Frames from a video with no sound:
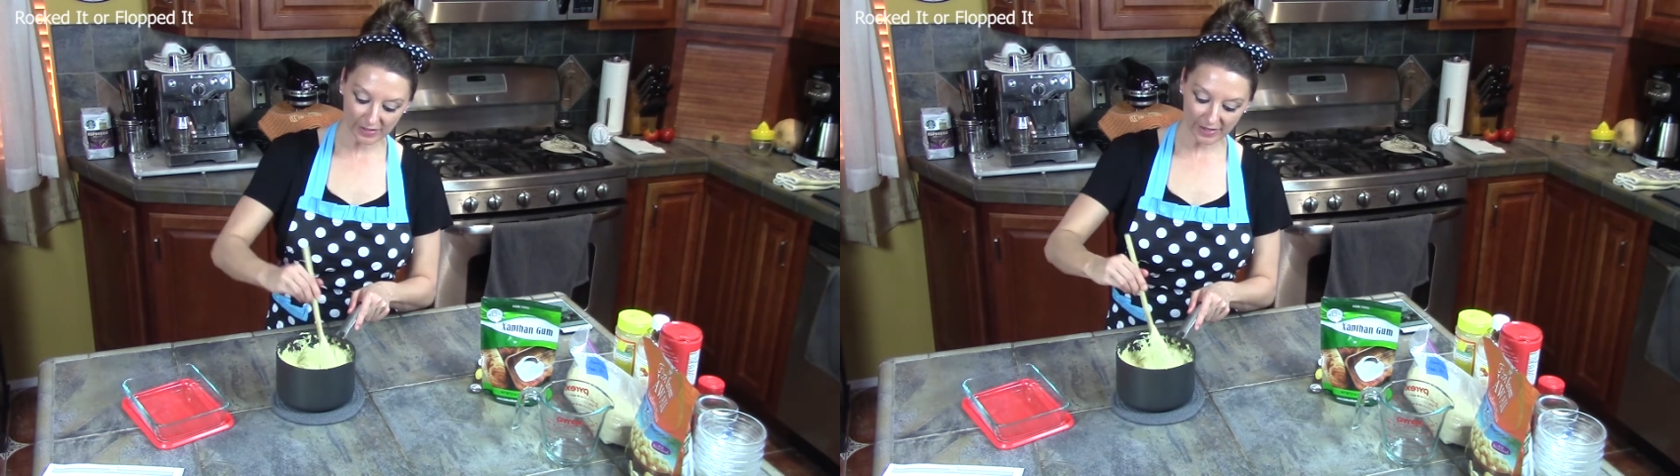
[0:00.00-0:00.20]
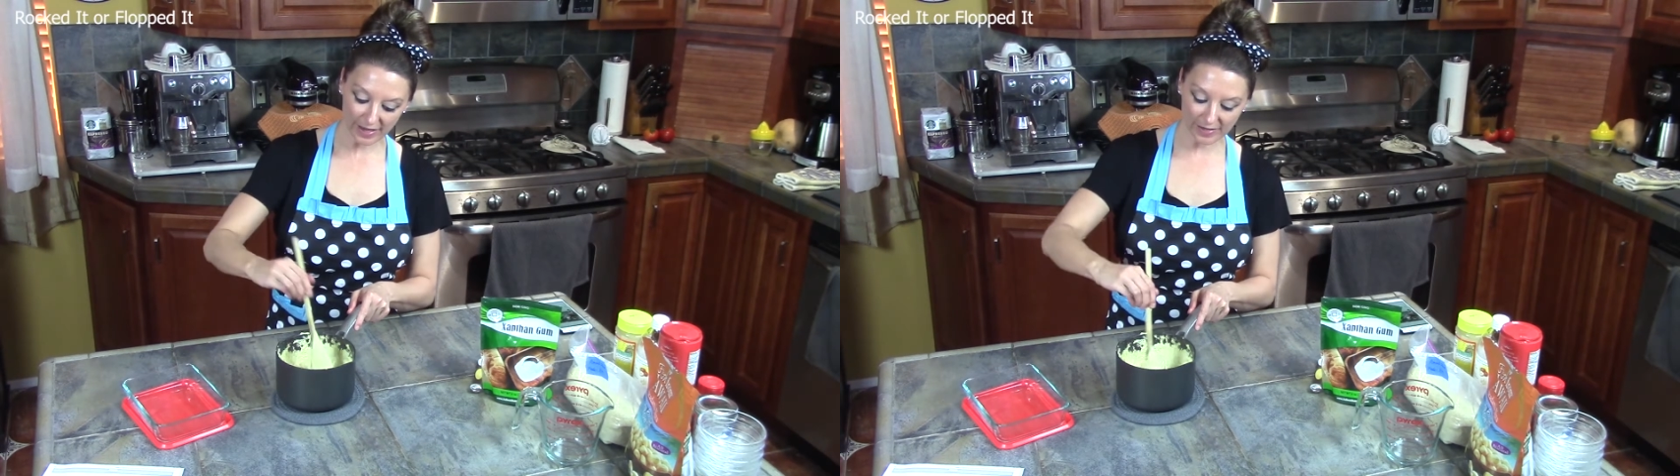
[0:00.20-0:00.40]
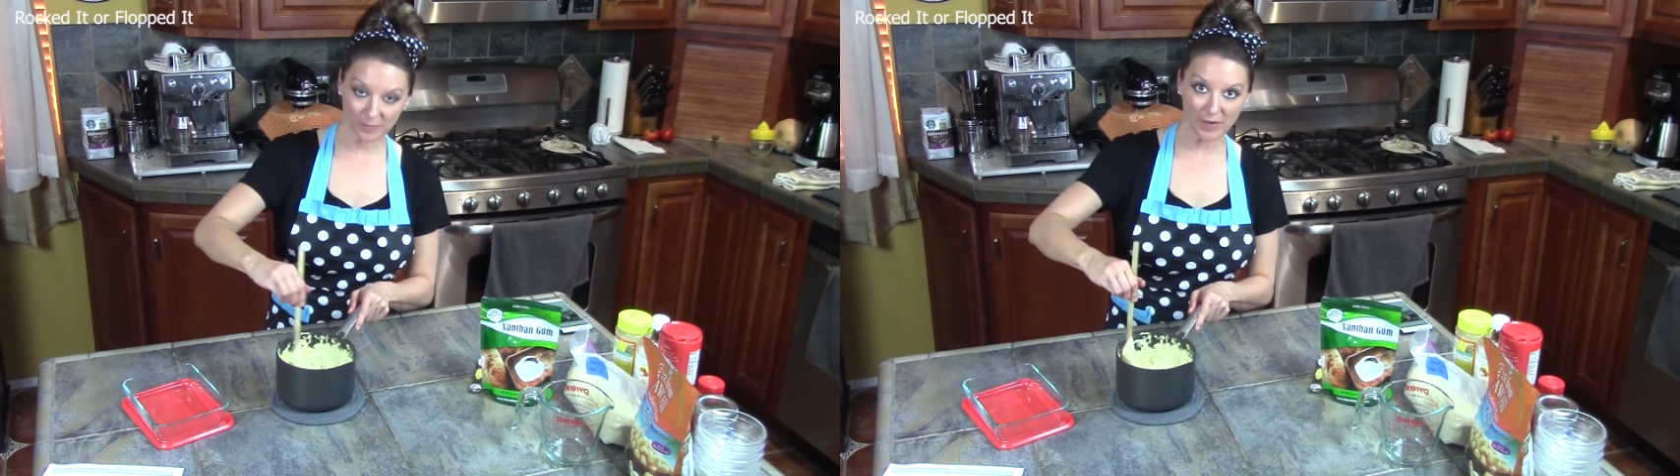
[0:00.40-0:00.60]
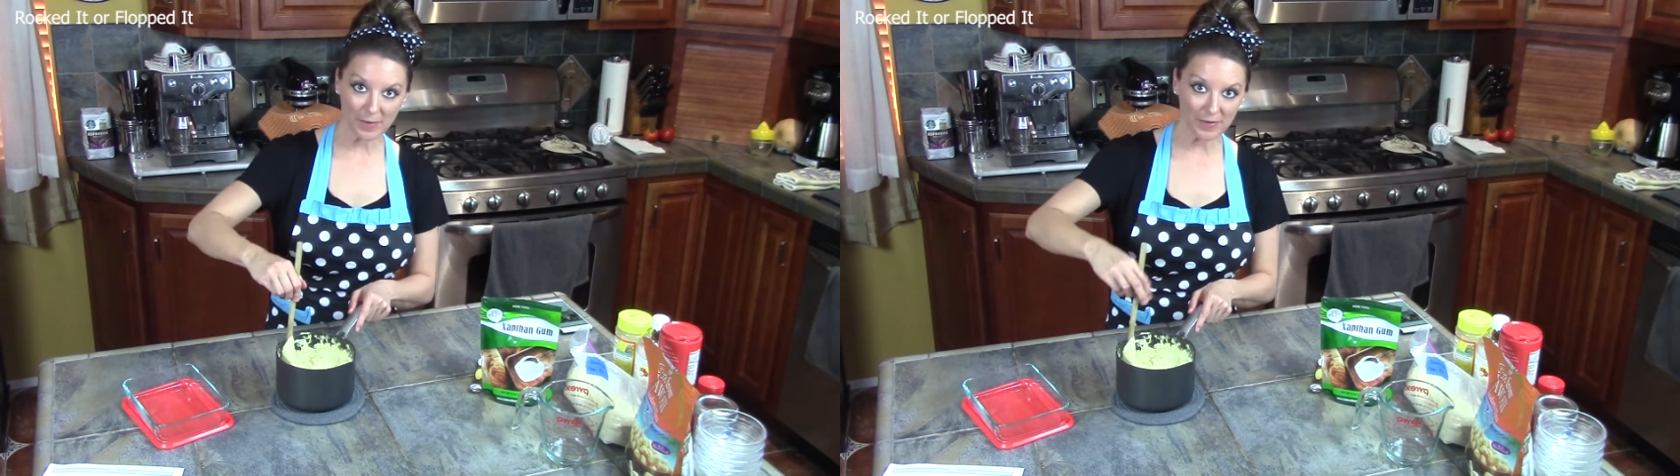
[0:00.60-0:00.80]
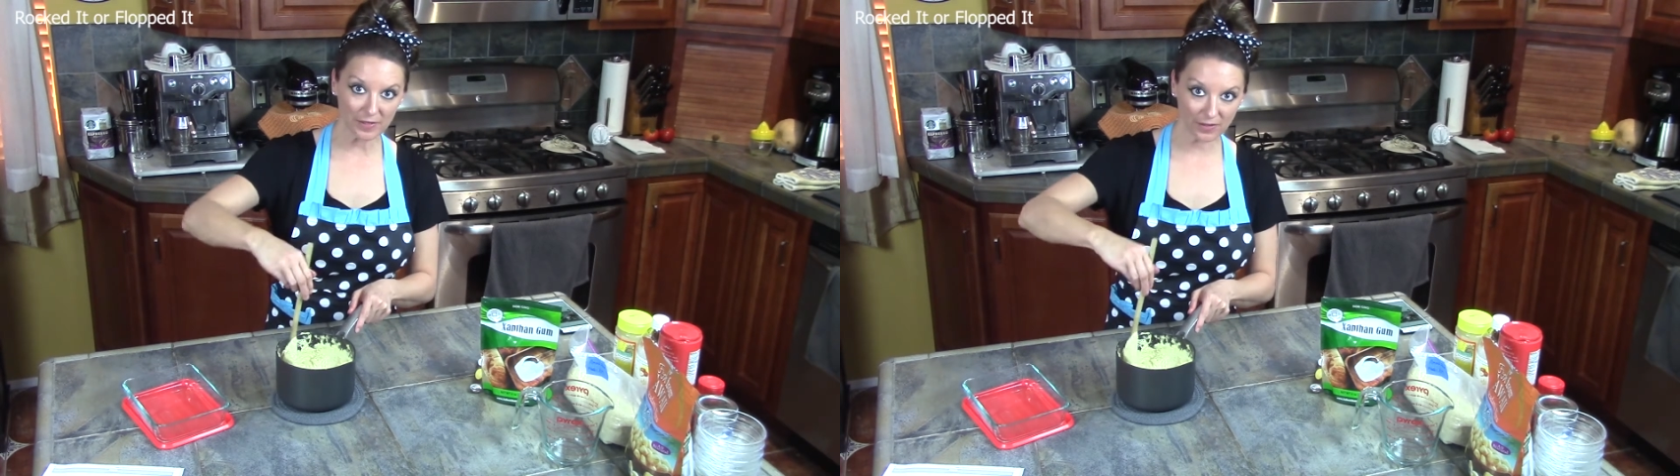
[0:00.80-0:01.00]
and
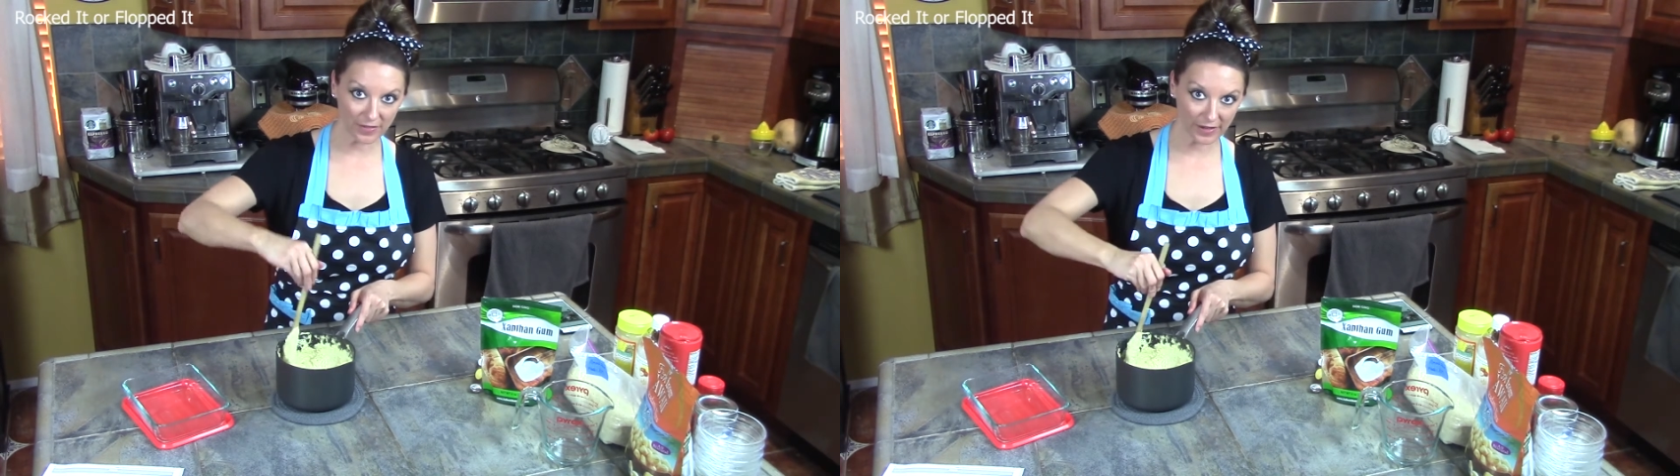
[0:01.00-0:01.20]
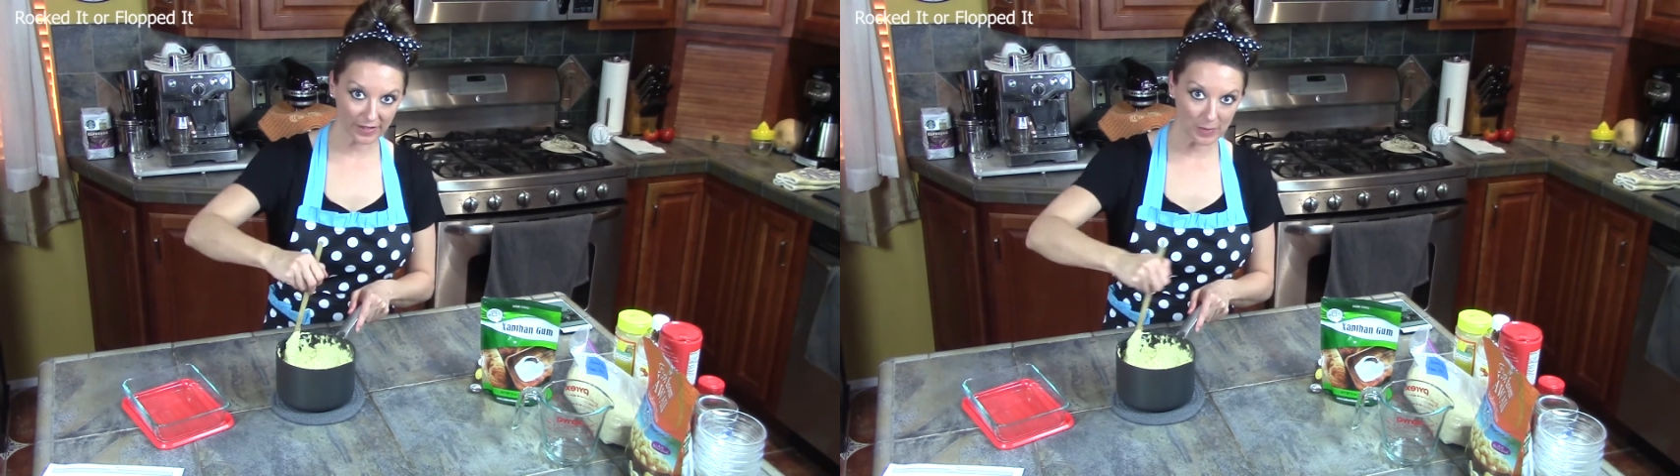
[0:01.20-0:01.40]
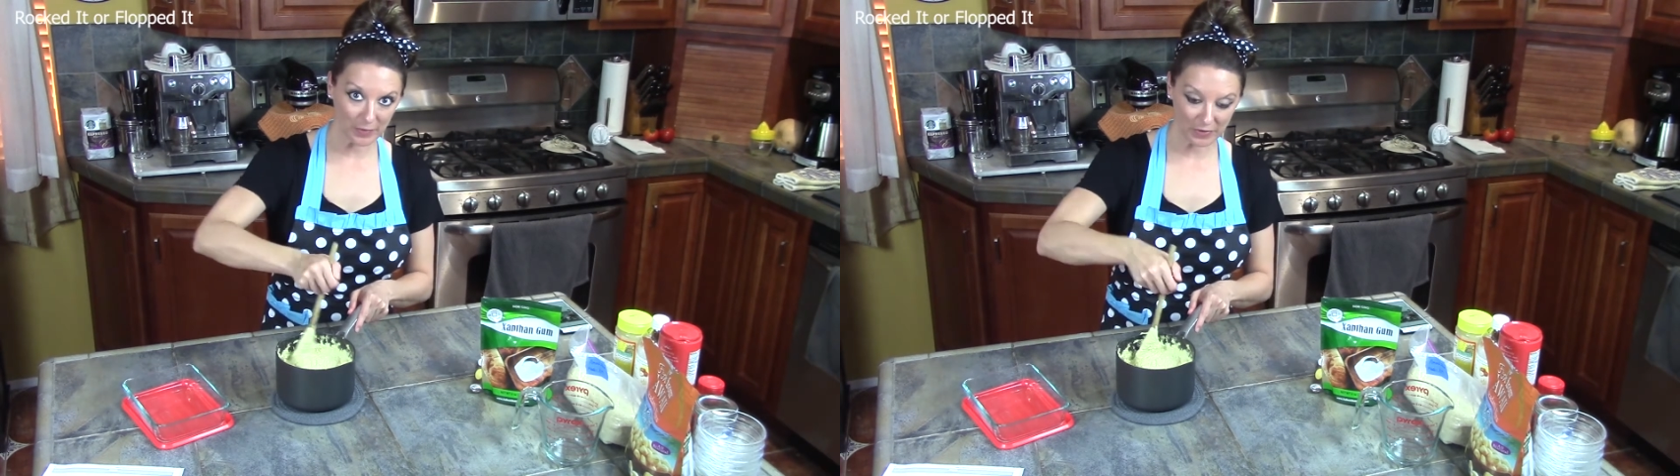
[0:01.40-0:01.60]
maybe it'll thicken up in